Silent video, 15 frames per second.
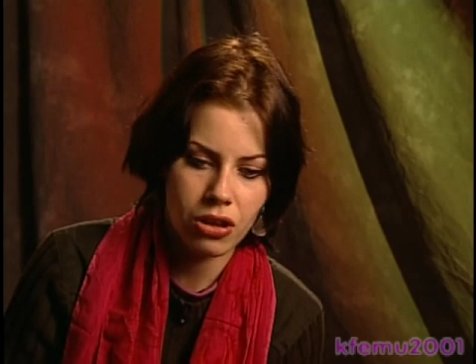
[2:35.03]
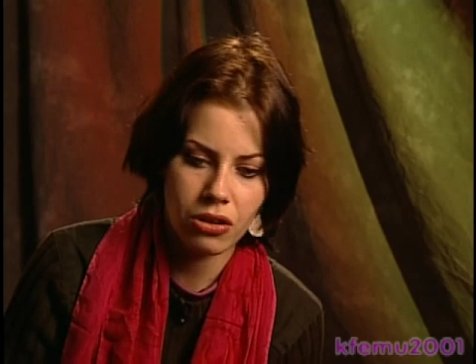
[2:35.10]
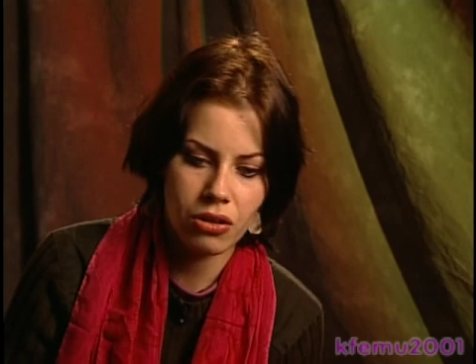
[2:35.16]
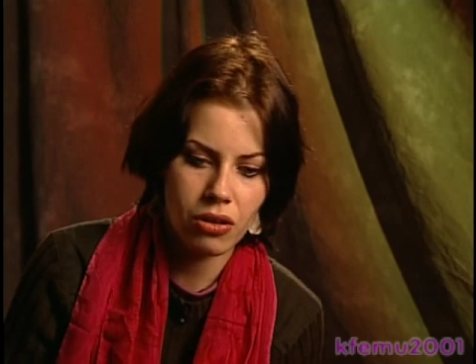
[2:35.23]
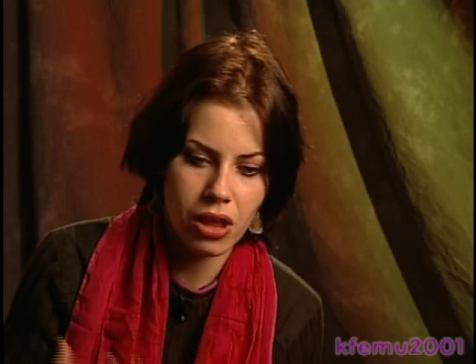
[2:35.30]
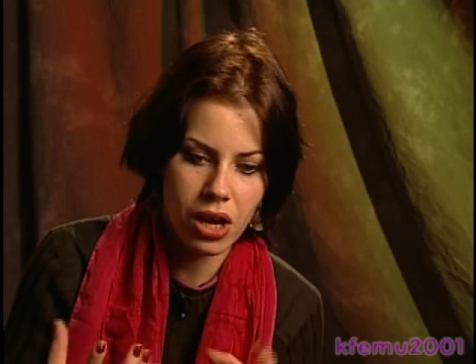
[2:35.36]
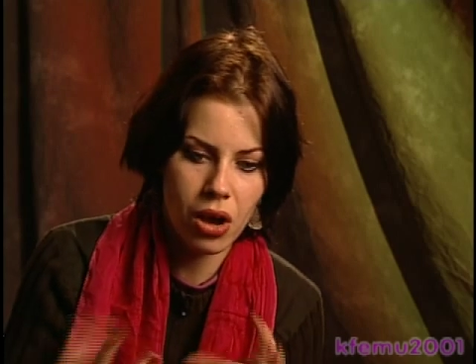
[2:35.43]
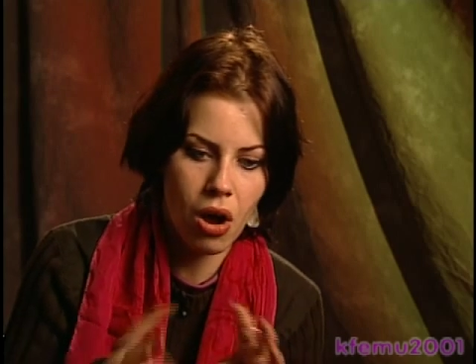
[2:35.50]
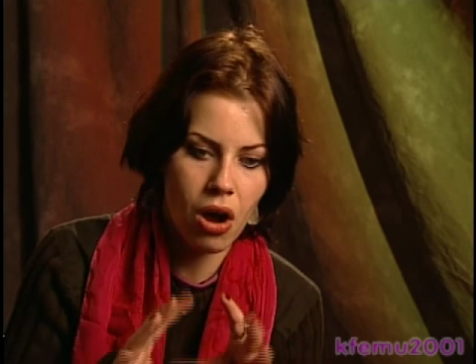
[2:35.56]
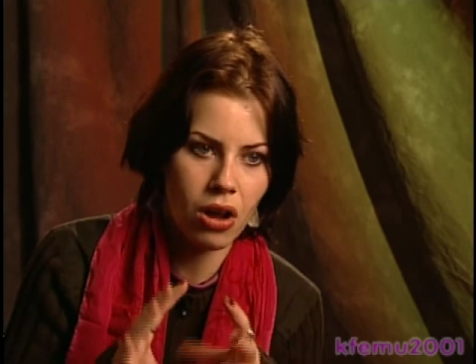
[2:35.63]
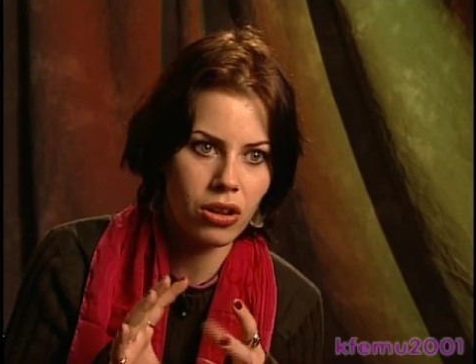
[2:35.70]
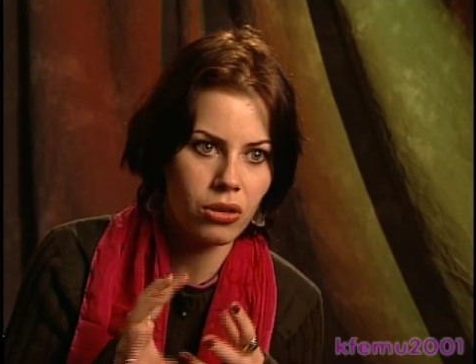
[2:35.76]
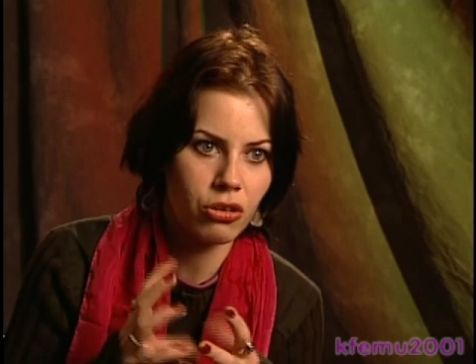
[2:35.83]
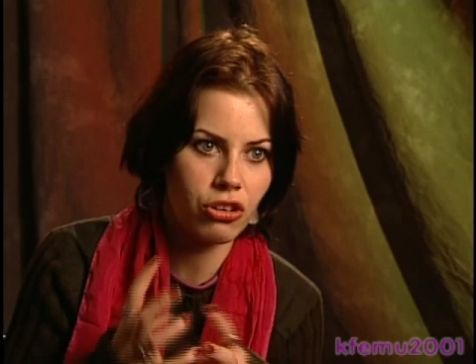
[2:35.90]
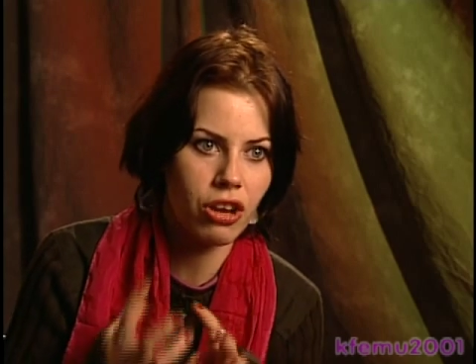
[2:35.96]
you're like a
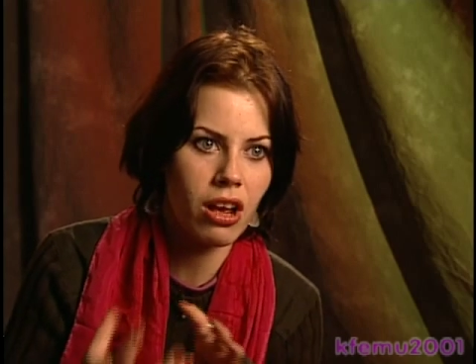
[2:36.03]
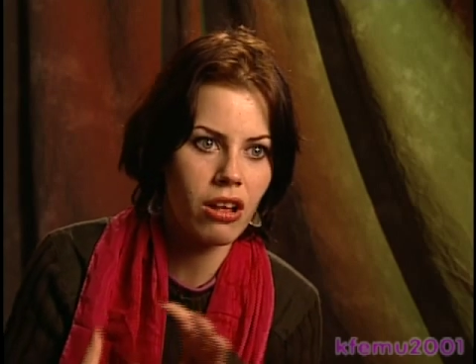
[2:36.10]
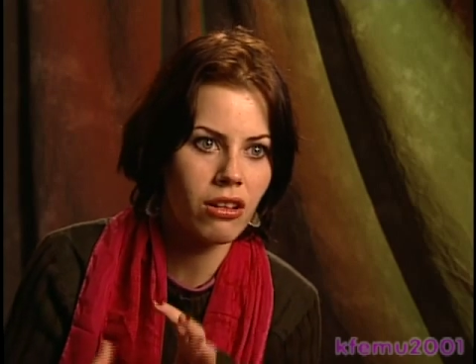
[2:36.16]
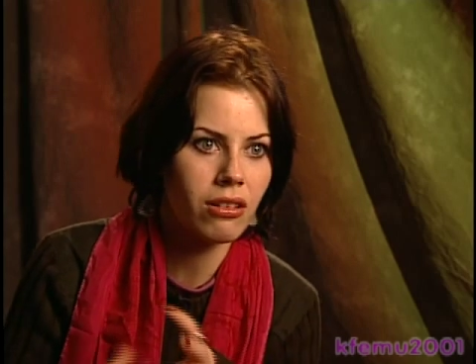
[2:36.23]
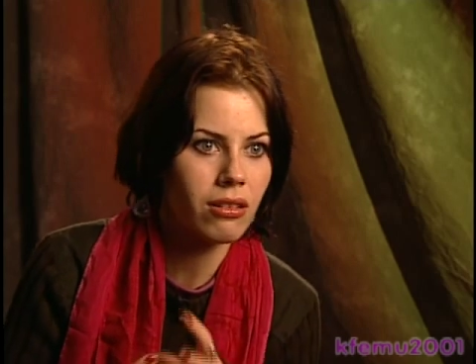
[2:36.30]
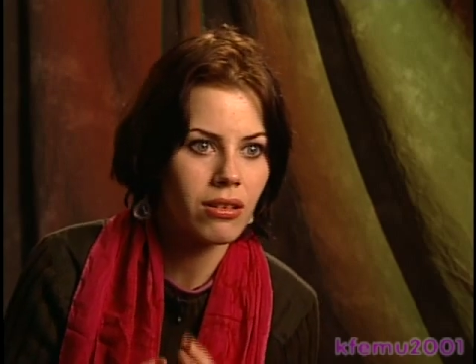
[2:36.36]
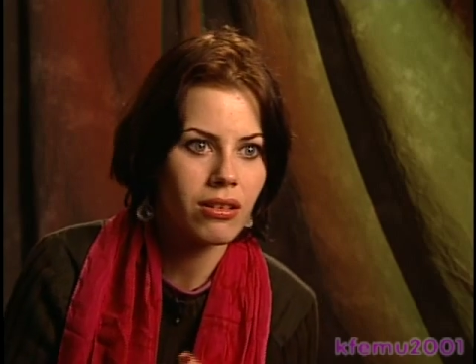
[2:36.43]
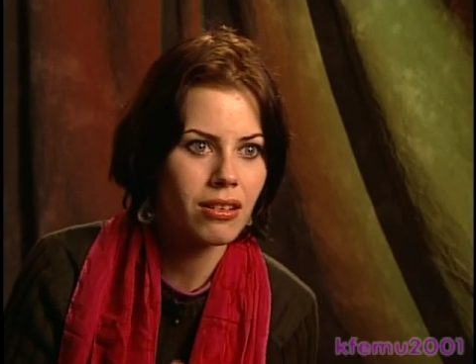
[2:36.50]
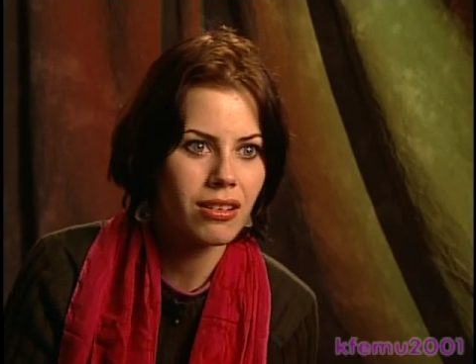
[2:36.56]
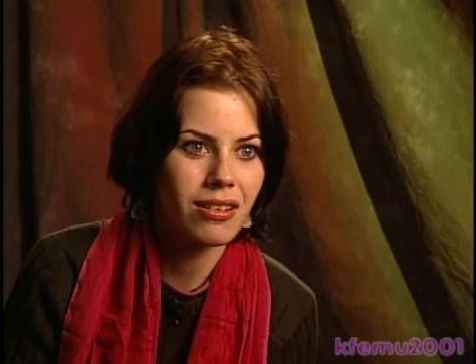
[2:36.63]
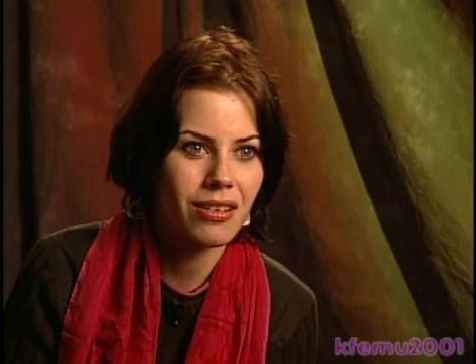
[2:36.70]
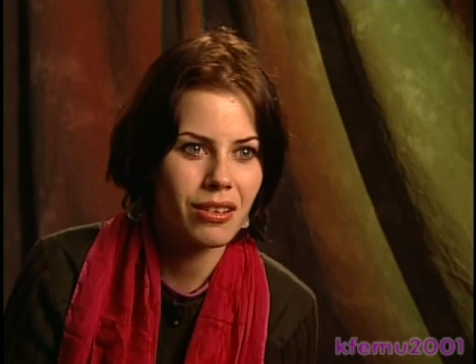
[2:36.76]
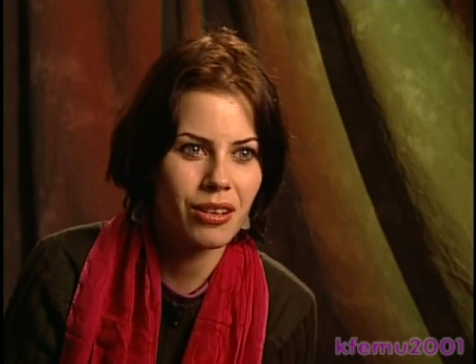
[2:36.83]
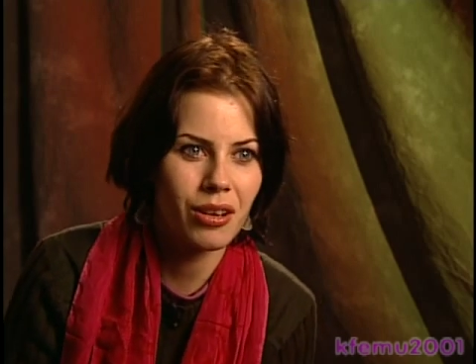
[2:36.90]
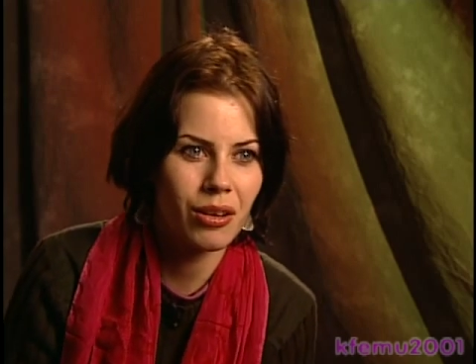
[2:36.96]
hollow shell,
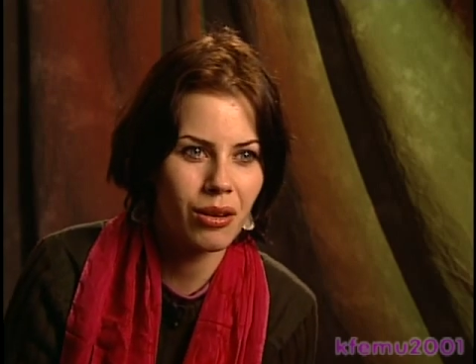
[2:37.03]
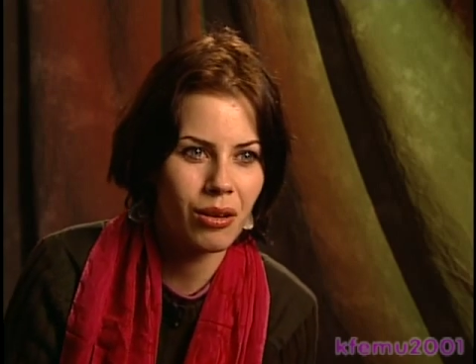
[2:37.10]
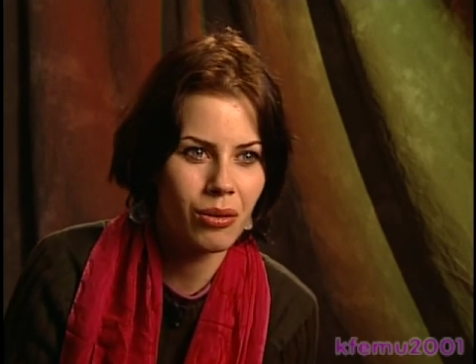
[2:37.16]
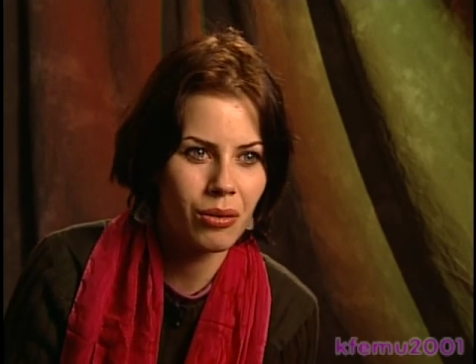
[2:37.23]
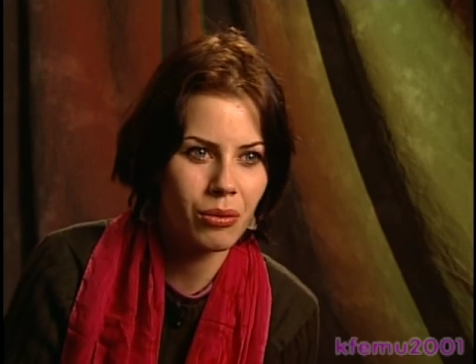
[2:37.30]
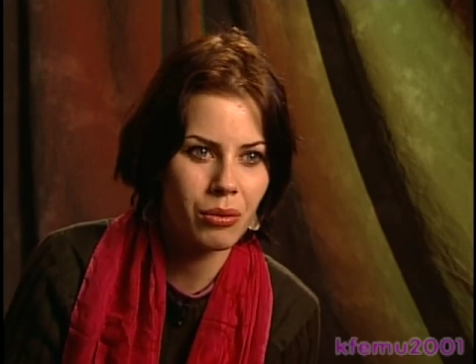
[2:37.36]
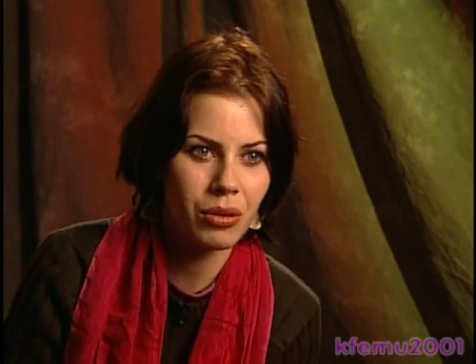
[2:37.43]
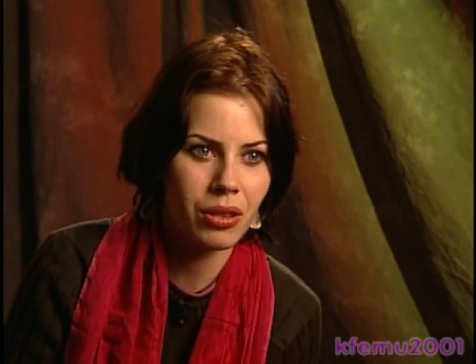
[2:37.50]
you know,